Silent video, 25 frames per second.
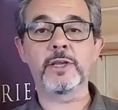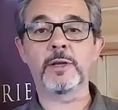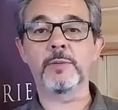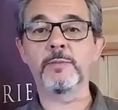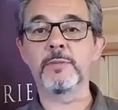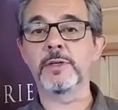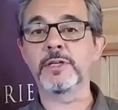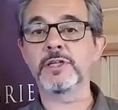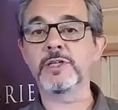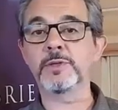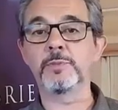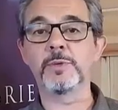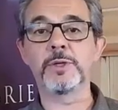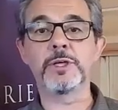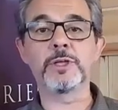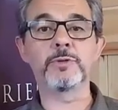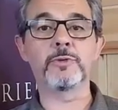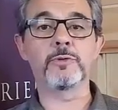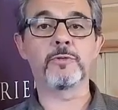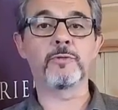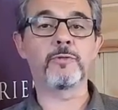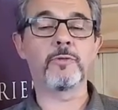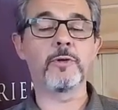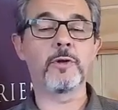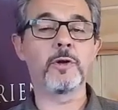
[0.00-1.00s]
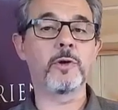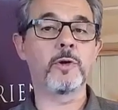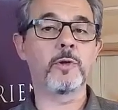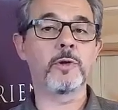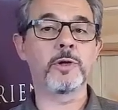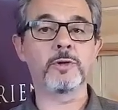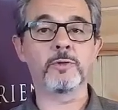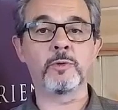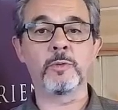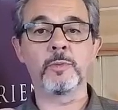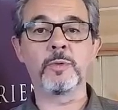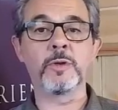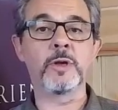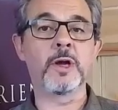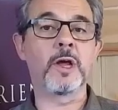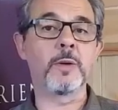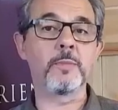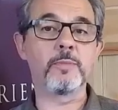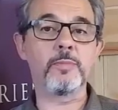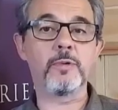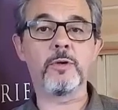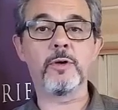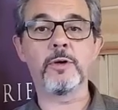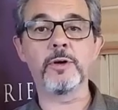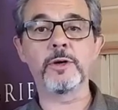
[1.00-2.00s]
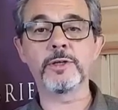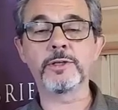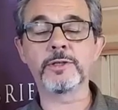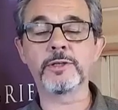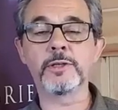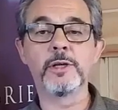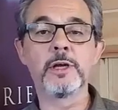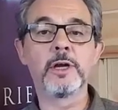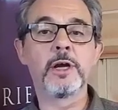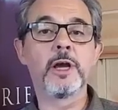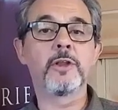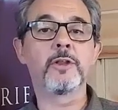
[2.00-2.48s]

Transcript: that my speech would flow, it would be on point,